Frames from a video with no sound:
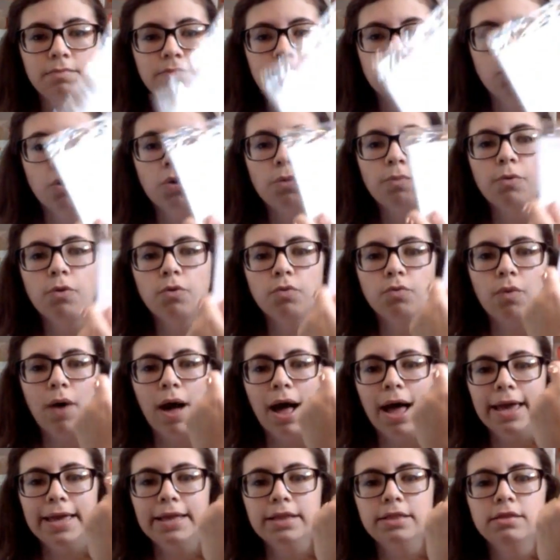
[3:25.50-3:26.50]
normal
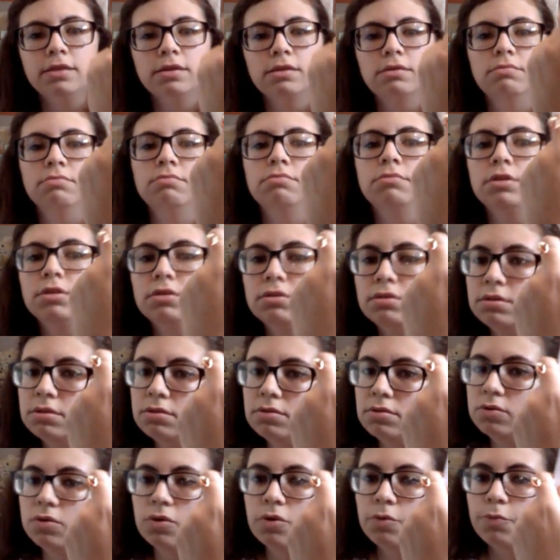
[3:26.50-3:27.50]
white. It's
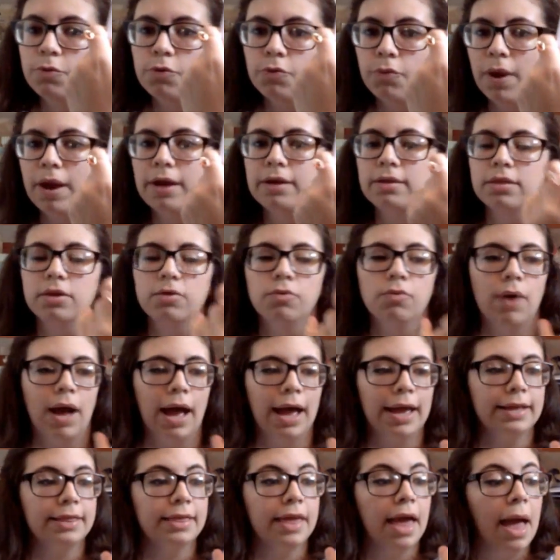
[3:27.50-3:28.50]
just normal, regular
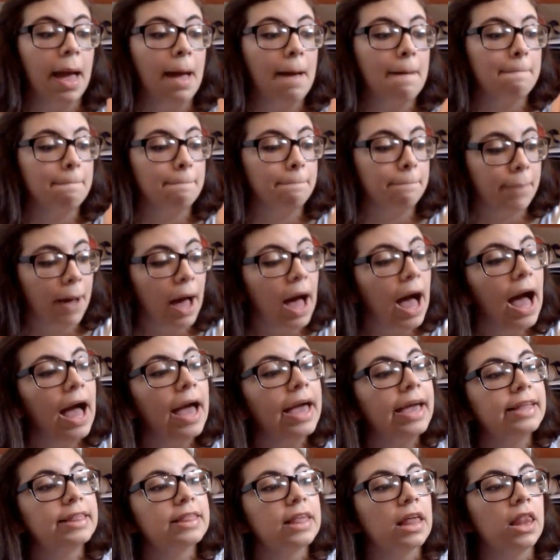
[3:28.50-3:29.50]
white.
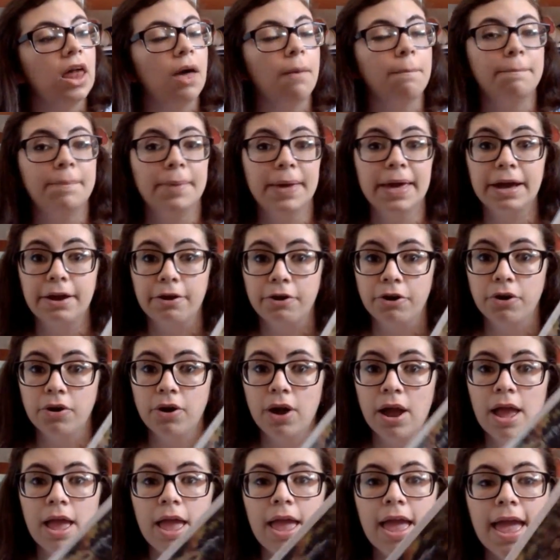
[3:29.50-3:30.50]
But it's a lot bigger.
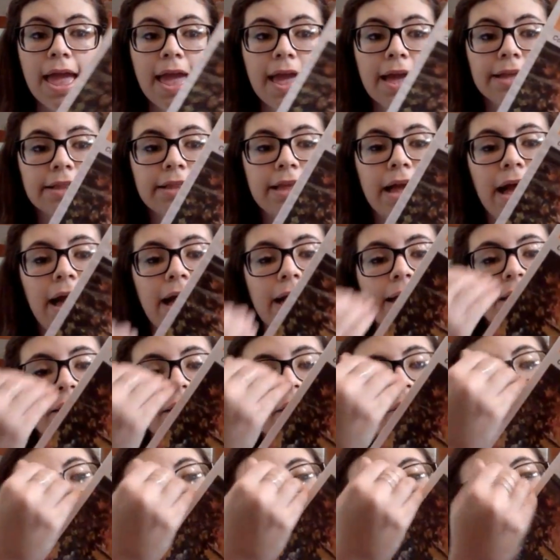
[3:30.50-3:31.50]
And I
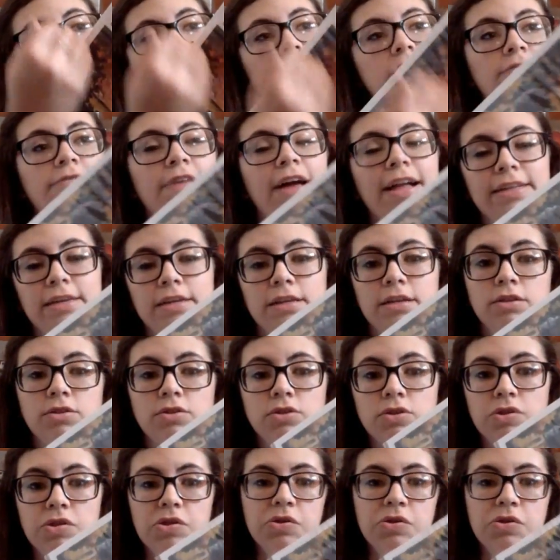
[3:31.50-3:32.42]
usually divide it into